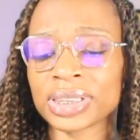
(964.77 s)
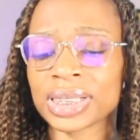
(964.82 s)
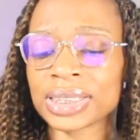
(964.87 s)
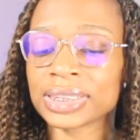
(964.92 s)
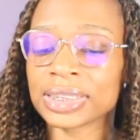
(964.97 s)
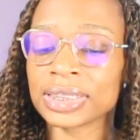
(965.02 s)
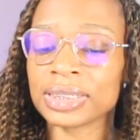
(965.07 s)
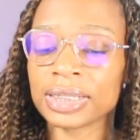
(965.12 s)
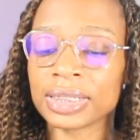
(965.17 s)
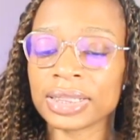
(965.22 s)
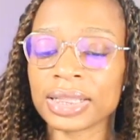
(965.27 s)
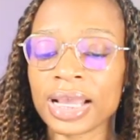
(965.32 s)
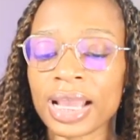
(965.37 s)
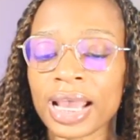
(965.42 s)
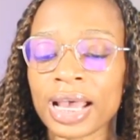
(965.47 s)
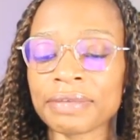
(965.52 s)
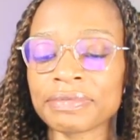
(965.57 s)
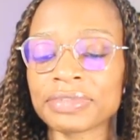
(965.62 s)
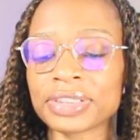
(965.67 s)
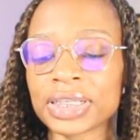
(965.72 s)
I see that they
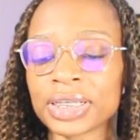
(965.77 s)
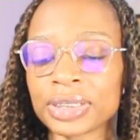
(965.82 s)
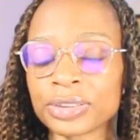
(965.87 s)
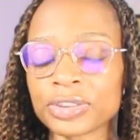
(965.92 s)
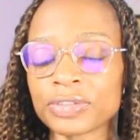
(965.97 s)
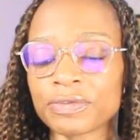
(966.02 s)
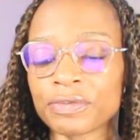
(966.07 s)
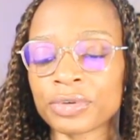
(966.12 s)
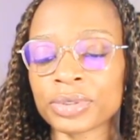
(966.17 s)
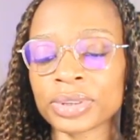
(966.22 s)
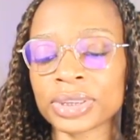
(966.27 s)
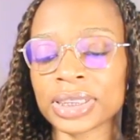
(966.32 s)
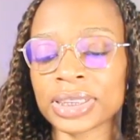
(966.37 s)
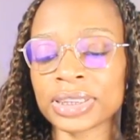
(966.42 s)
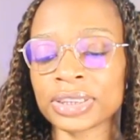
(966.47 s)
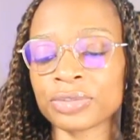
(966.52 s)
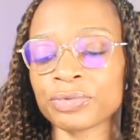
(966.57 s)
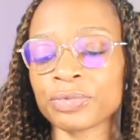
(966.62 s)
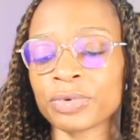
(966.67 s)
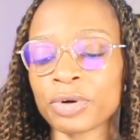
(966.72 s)
have Salesforce
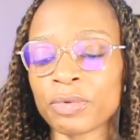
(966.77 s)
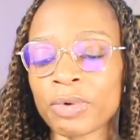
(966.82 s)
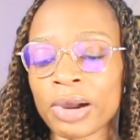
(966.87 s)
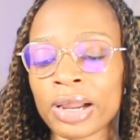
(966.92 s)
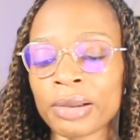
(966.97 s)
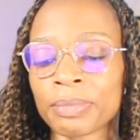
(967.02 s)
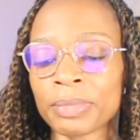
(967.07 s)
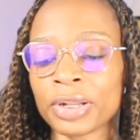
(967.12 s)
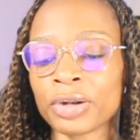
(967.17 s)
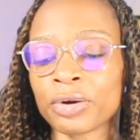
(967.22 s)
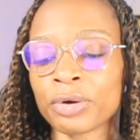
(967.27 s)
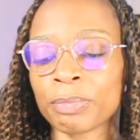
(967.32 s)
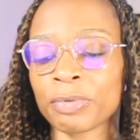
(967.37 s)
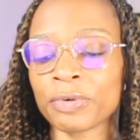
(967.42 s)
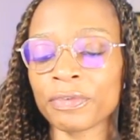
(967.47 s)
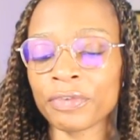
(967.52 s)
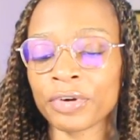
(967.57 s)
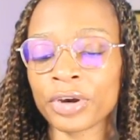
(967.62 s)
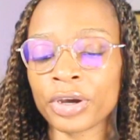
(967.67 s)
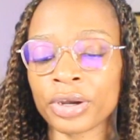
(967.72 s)
as a requirement or
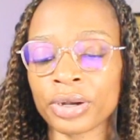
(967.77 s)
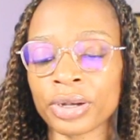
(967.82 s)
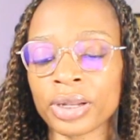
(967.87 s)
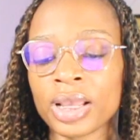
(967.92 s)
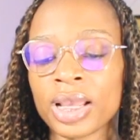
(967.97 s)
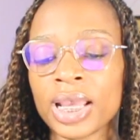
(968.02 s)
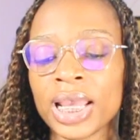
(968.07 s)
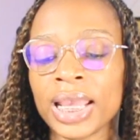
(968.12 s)
preferred.